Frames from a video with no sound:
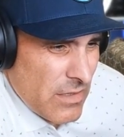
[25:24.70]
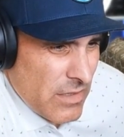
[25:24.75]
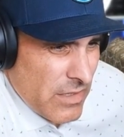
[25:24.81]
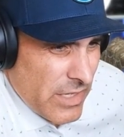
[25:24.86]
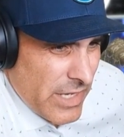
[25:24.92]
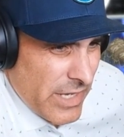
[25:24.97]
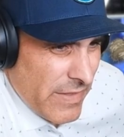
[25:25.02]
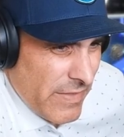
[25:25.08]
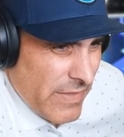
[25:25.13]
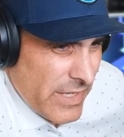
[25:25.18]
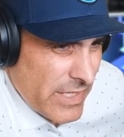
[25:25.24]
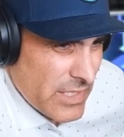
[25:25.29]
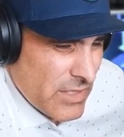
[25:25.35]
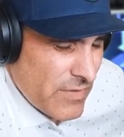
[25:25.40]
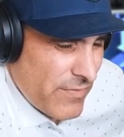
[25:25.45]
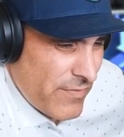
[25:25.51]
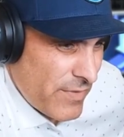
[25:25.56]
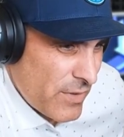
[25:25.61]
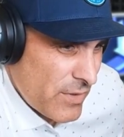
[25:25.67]
And this
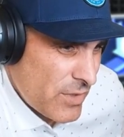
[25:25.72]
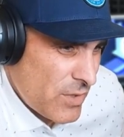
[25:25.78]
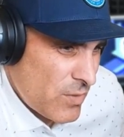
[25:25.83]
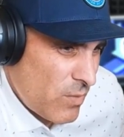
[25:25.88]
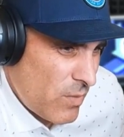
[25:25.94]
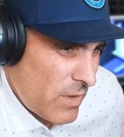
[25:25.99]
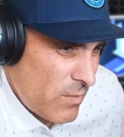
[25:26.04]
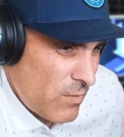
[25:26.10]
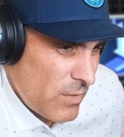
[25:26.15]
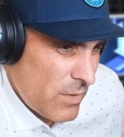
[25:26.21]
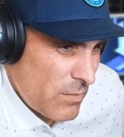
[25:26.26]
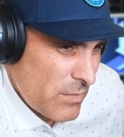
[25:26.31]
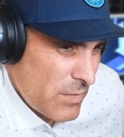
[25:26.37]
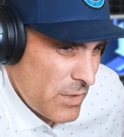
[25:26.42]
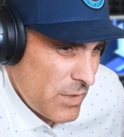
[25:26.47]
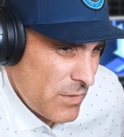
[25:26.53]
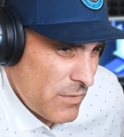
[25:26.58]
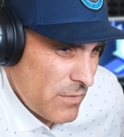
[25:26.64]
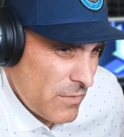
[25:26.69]
first one will
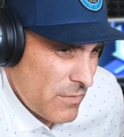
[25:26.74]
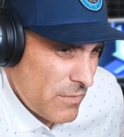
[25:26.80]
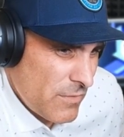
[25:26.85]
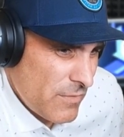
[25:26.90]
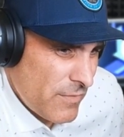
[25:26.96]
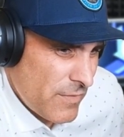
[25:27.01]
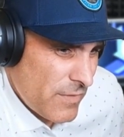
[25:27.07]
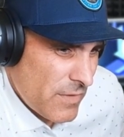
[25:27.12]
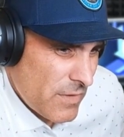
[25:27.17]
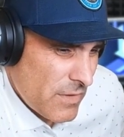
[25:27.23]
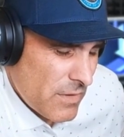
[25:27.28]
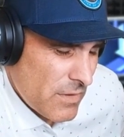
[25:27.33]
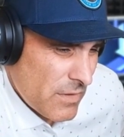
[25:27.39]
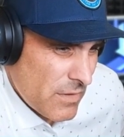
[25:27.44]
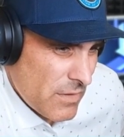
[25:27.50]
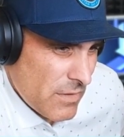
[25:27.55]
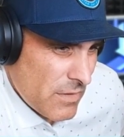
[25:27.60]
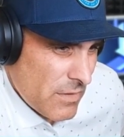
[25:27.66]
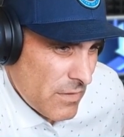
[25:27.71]
move
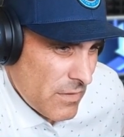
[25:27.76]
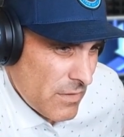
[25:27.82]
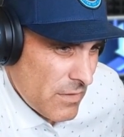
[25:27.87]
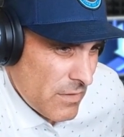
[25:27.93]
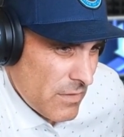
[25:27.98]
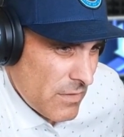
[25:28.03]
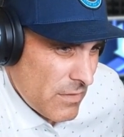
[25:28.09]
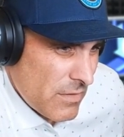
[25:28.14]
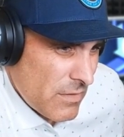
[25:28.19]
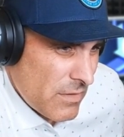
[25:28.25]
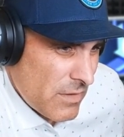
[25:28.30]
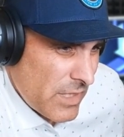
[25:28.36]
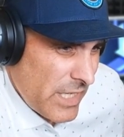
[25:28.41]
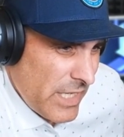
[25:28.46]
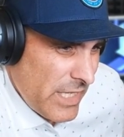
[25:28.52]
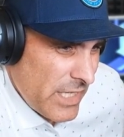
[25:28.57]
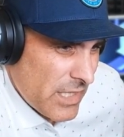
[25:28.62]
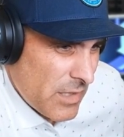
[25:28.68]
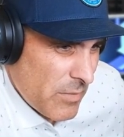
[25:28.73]
and
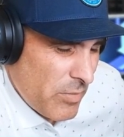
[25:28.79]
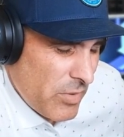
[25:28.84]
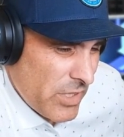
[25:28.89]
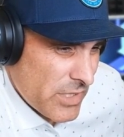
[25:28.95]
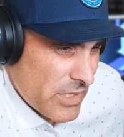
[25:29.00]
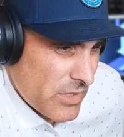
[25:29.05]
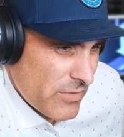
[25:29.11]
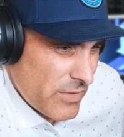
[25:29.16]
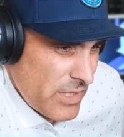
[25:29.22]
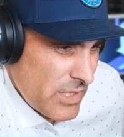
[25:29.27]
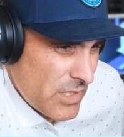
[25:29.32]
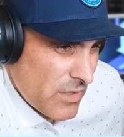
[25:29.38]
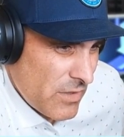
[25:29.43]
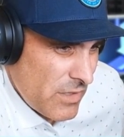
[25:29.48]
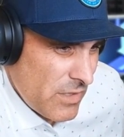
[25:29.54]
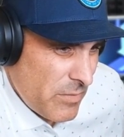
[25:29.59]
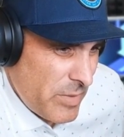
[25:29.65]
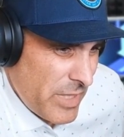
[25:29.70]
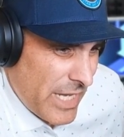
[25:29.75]
get the +3, so
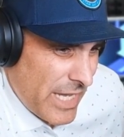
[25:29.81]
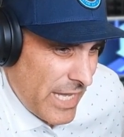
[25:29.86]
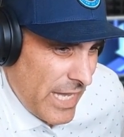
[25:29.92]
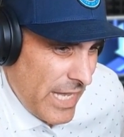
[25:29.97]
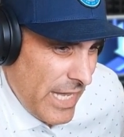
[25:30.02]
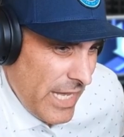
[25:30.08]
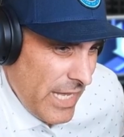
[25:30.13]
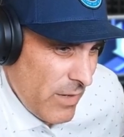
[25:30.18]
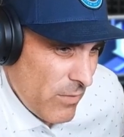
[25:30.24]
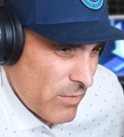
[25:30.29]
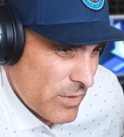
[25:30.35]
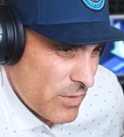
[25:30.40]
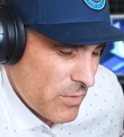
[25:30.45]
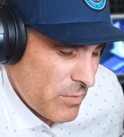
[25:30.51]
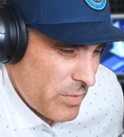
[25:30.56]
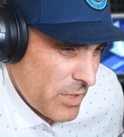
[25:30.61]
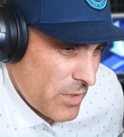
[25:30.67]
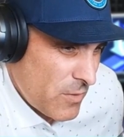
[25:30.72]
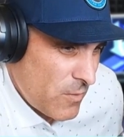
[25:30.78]
he'll be at 8, which will
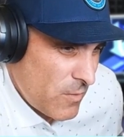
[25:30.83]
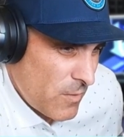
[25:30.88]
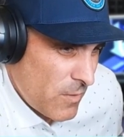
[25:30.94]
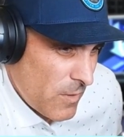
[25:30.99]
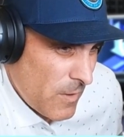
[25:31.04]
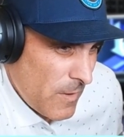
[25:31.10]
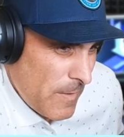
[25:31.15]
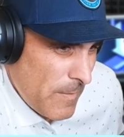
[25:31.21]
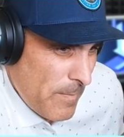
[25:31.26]
be cool.